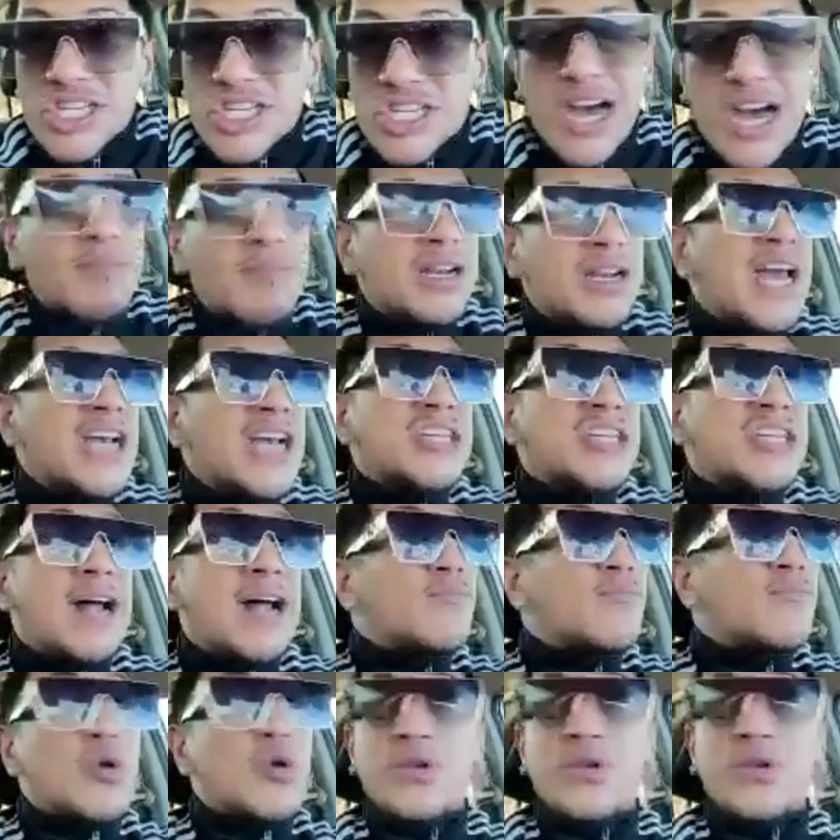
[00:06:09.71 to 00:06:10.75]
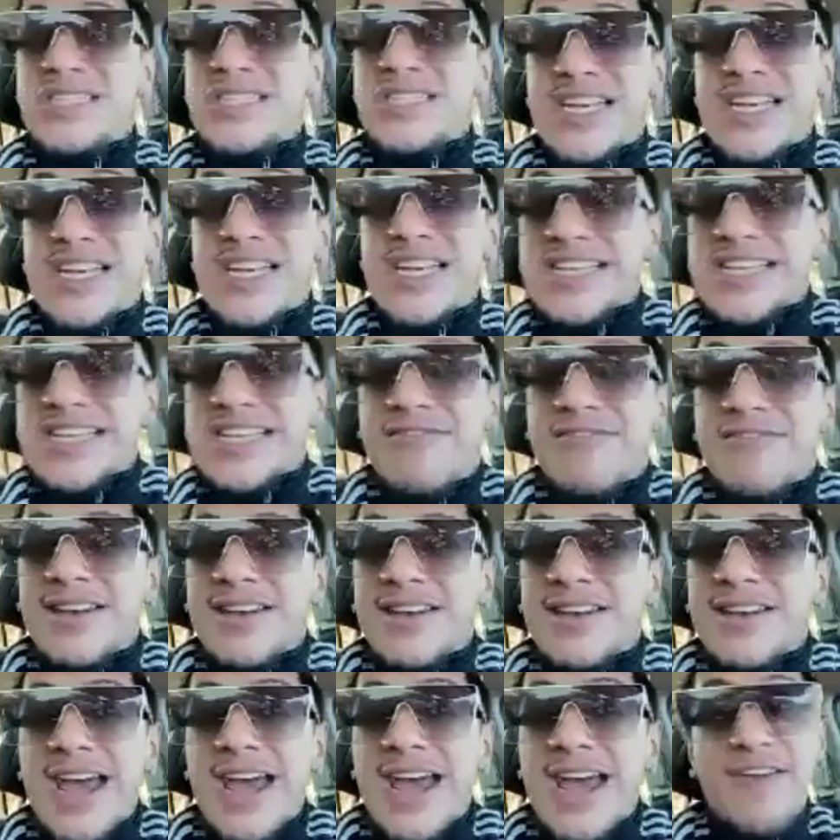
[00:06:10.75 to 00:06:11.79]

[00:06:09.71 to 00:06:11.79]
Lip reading: combination, I'm throwing 6, 7,